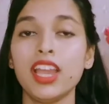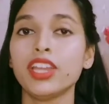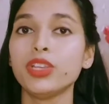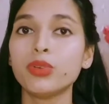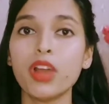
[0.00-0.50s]

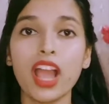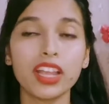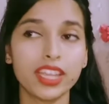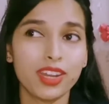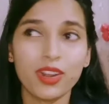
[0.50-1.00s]
You
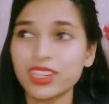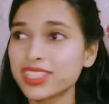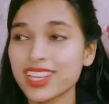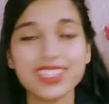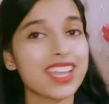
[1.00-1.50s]
cannot
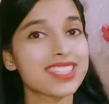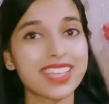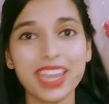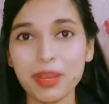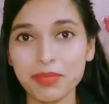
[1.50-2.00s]
just
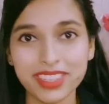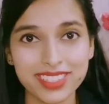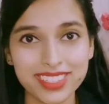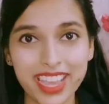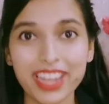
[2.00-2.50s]
escape
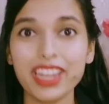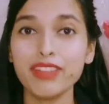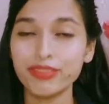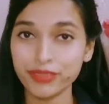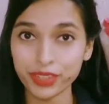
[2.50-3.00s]
this. And
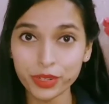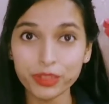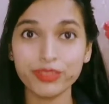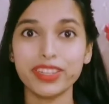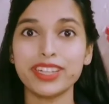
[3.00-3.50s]
if
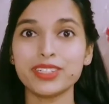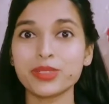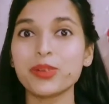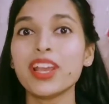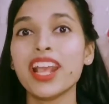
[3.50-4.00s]
you feel
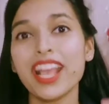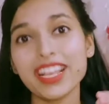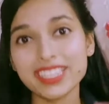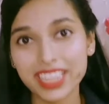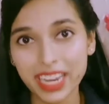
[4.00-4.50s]
to
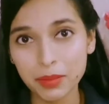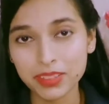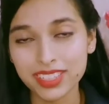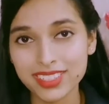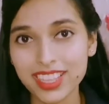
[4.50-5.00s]

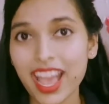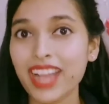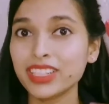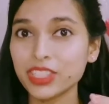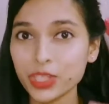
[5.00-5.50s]
escape this
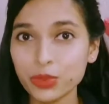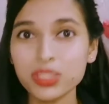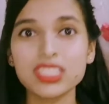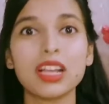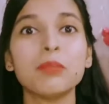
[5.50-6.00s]
and
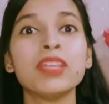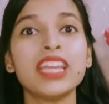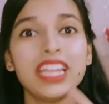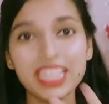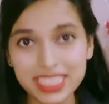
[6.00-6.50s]
use some
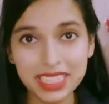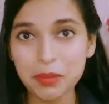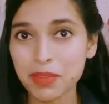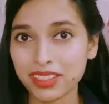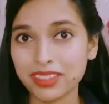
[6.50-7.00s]
easy
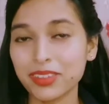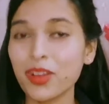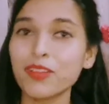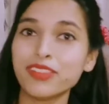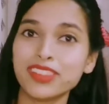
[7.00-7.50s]
method
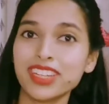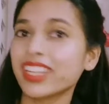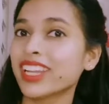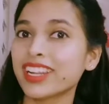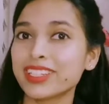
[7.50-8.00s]
of
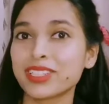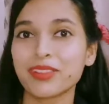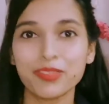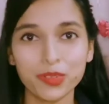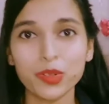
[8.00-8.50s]
learning English
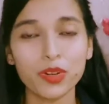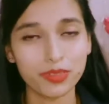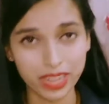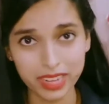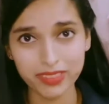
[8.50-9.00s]
in 4 or
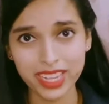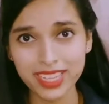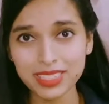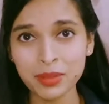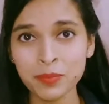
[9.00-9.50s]
5 days,